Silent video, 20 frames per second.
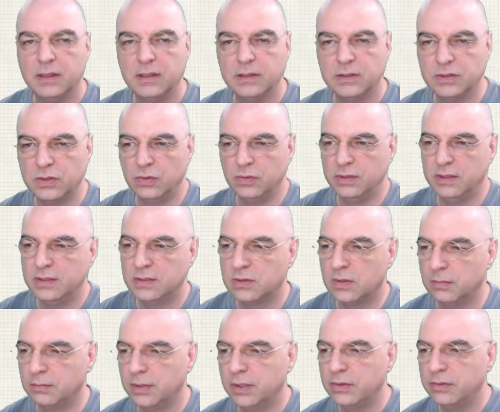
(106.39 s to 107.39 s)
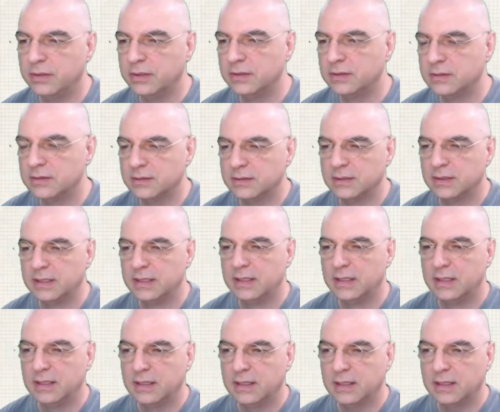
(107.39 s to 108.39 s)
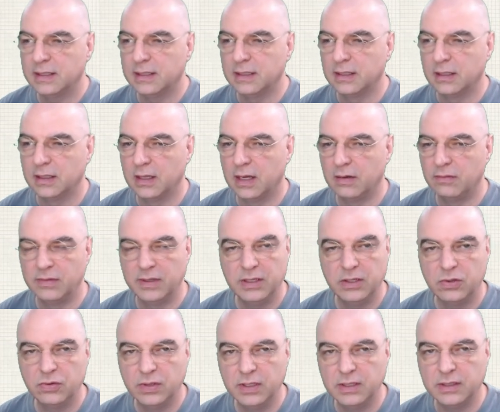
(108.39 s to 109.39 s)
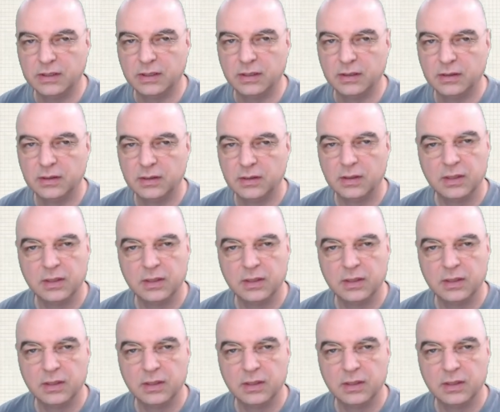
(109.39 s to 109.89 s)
So these components are very critical.